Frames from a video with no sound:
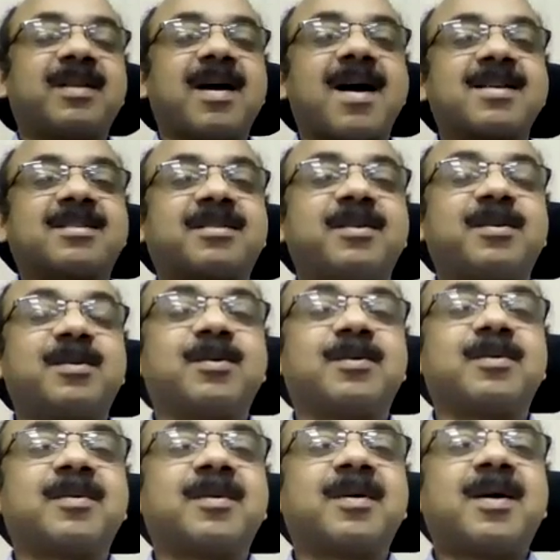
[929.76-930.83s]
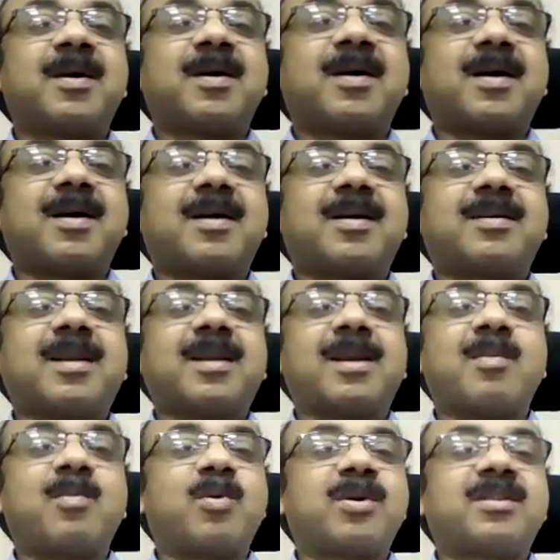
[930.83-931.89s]
when they ask you to uh,
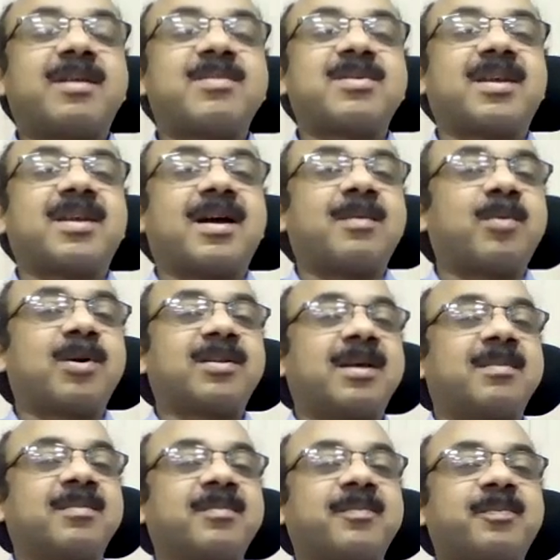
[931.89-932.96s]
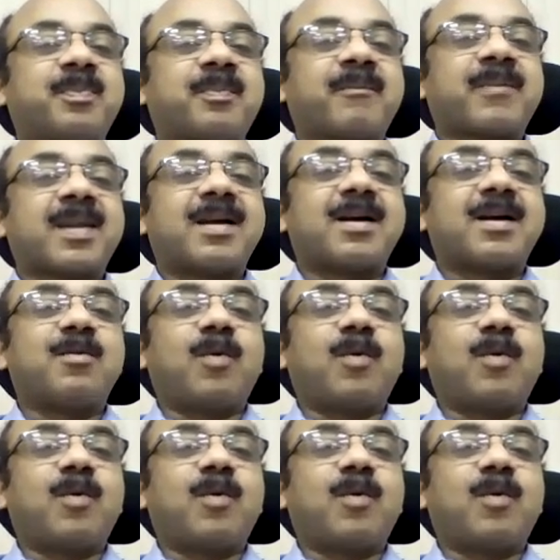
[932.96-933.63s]
tell about them about them, uh,